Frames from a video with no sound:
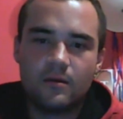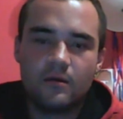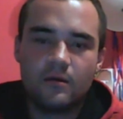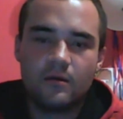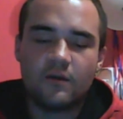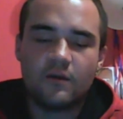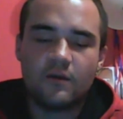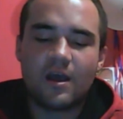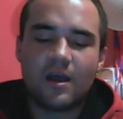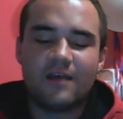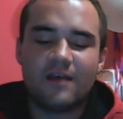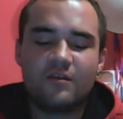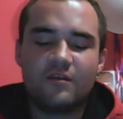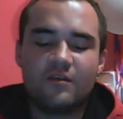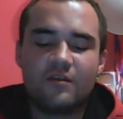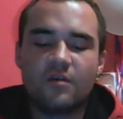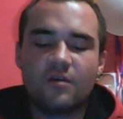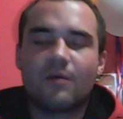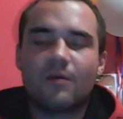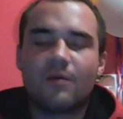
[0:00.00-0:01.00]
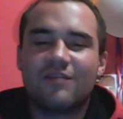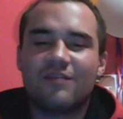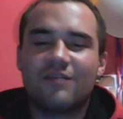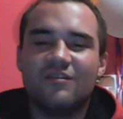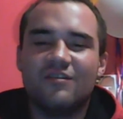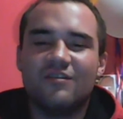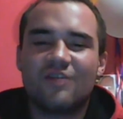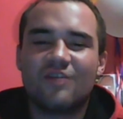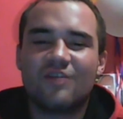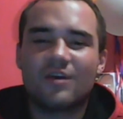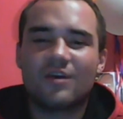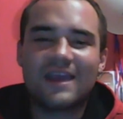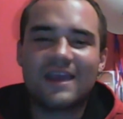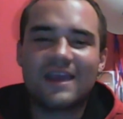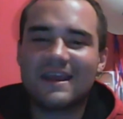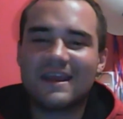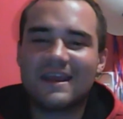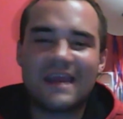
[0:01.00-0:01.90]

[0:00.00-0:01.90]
So guys, you know what? Once you start getting